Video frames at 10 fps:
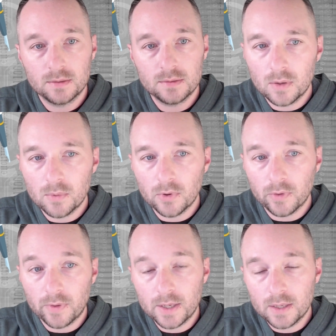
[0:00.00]
I really
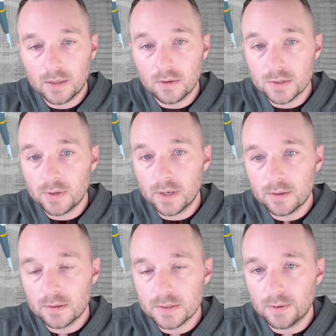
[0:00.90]
like
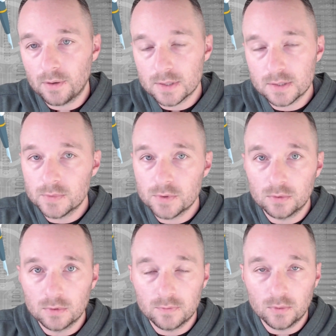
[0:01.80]
Ghostwriter. It's an awesome
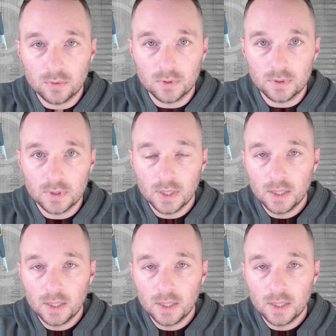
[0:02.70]
tool for